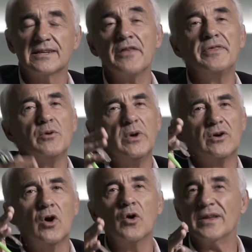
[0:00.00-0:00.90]
Something
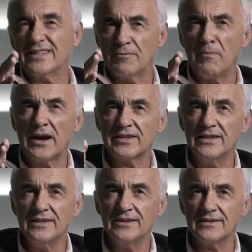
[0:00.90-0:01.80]
we call smart
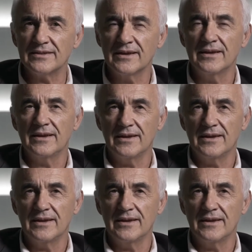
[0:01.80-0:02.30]
cities,